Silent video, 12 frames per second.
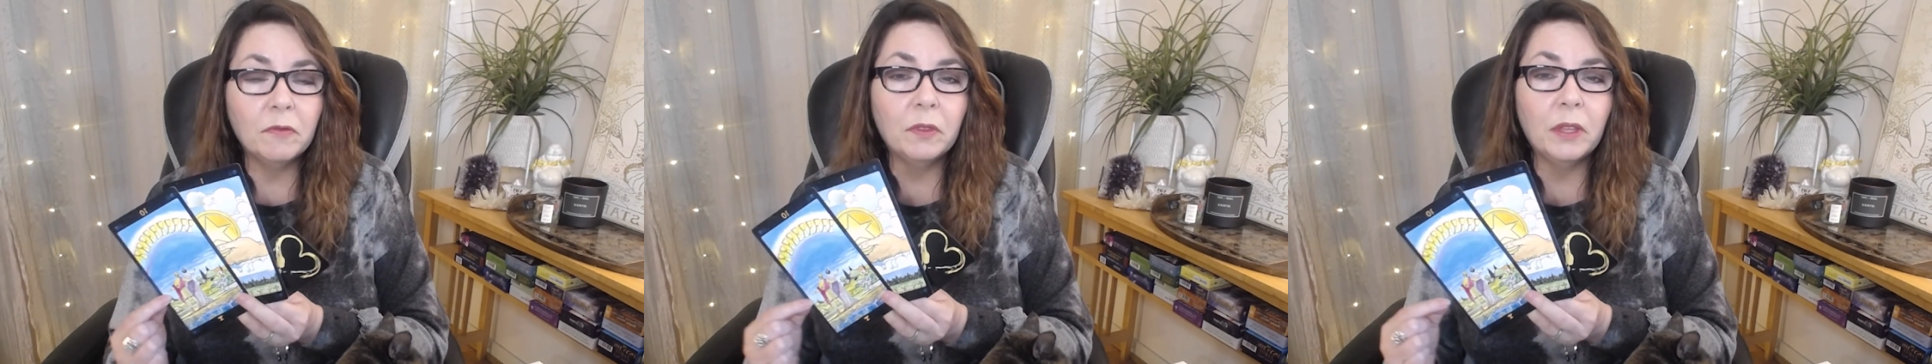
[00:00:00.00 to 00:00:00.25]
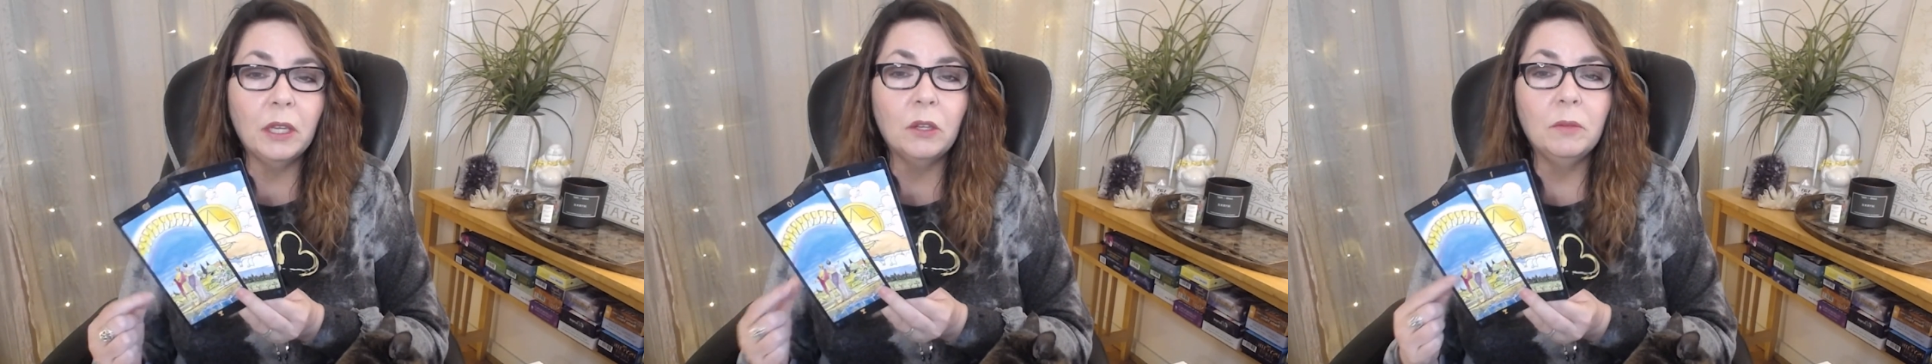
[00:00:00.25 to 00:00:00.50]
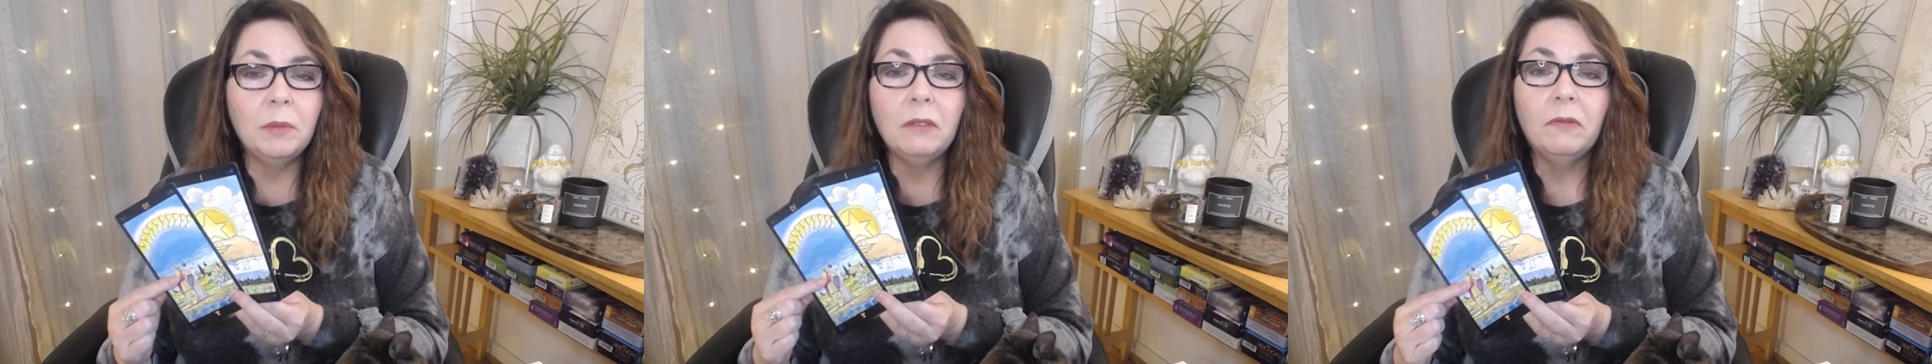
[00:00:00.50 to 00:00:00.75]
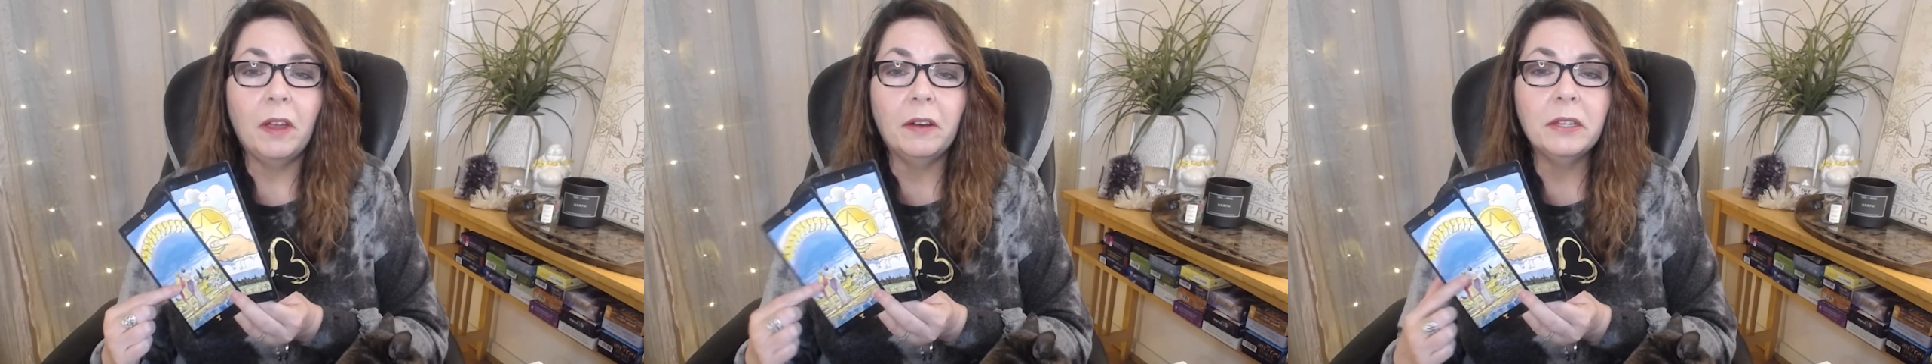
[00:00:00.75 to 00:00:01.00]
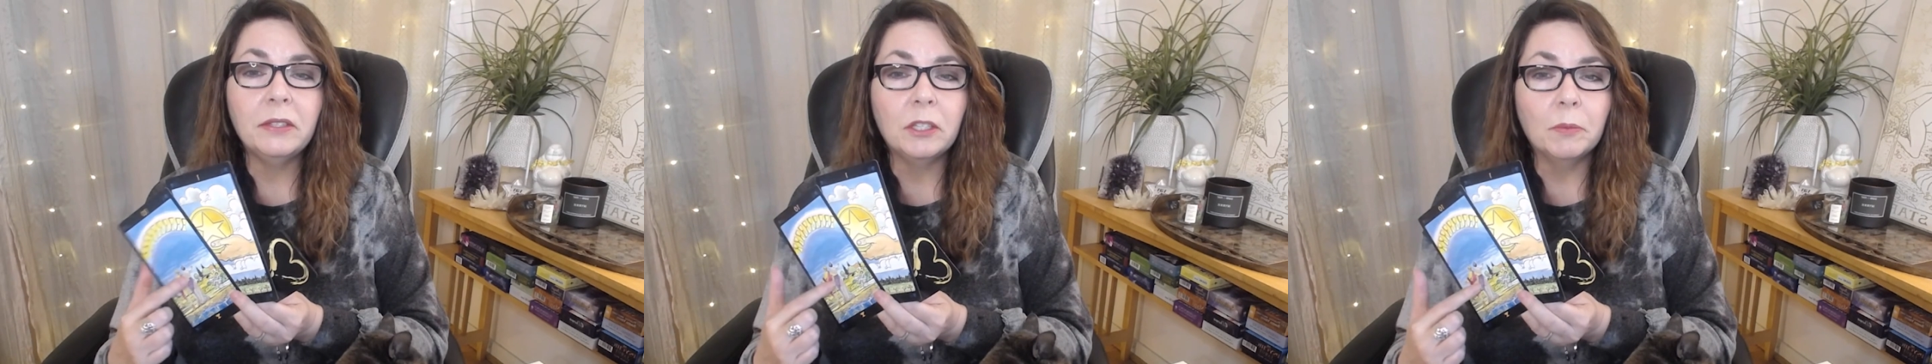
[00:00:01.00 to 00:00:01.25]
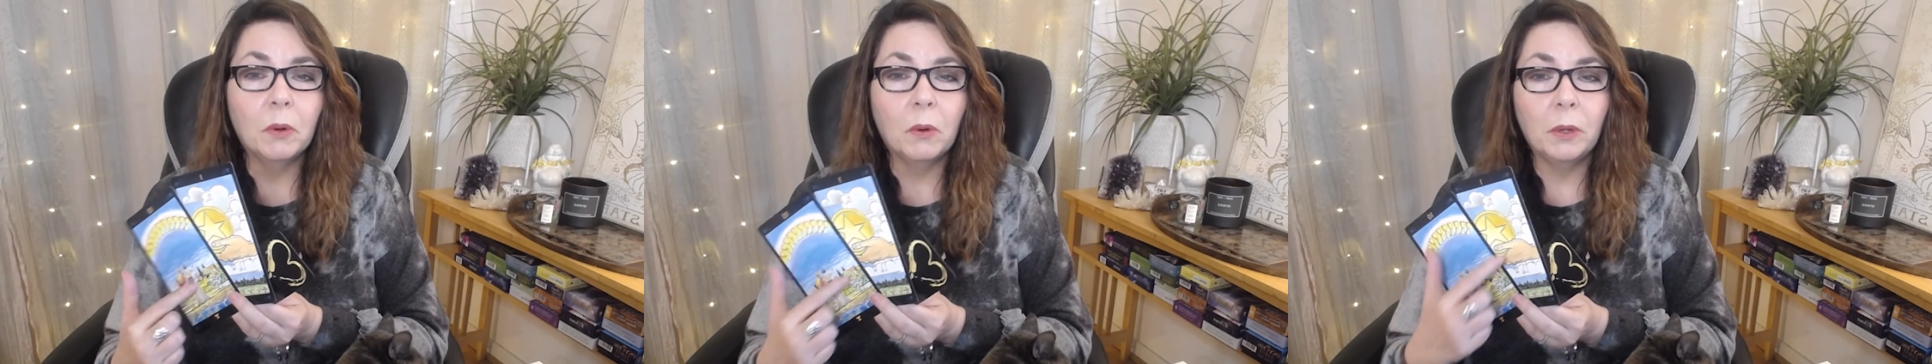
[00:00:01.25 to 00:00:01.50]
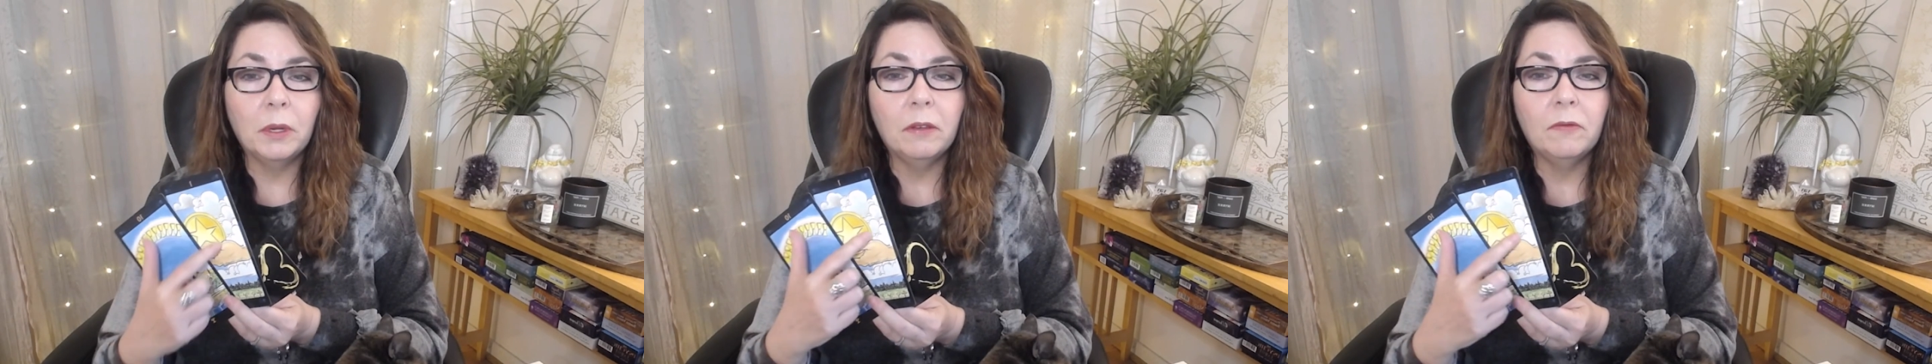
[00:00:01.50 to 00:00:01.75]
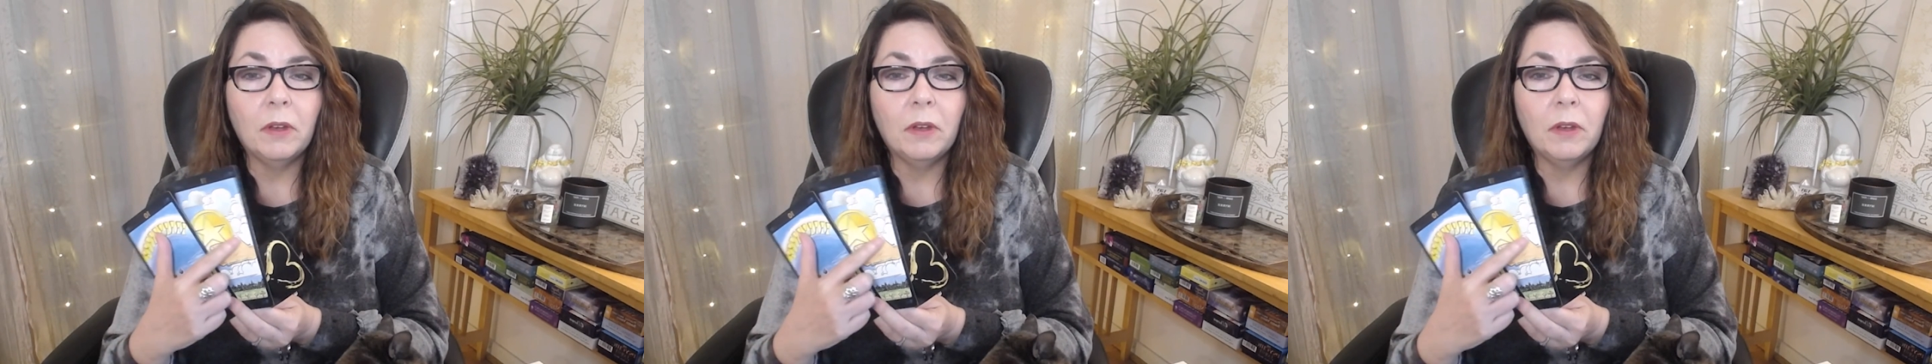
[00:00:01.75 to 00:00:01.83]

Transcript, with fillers: they could be very supportive